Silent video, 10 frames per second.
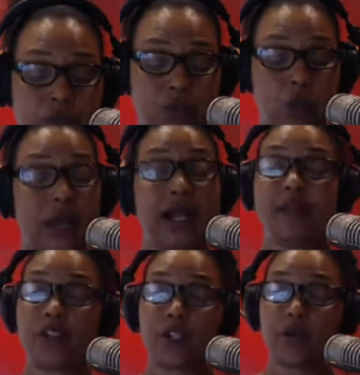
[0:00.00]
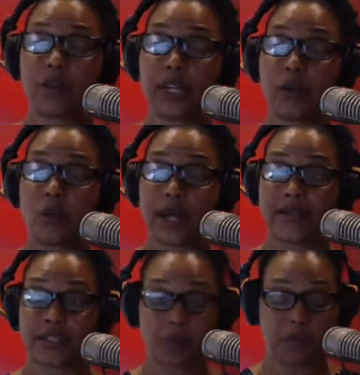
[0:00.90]
to 12 children in
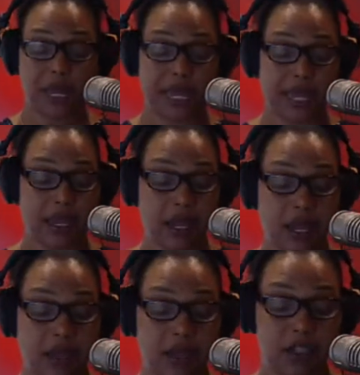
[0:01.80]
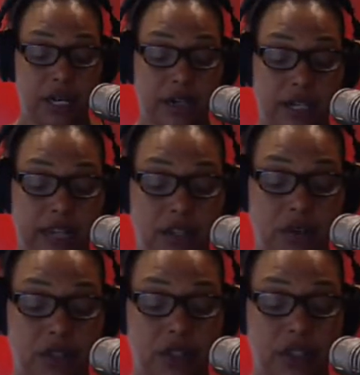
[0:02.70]
West Bay. The charity has
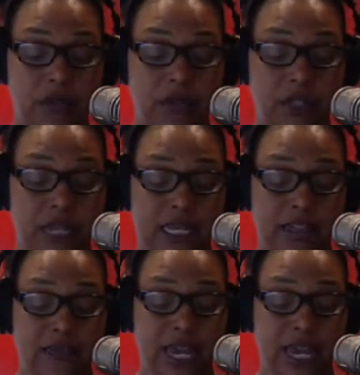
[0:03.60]
sponsorship for the next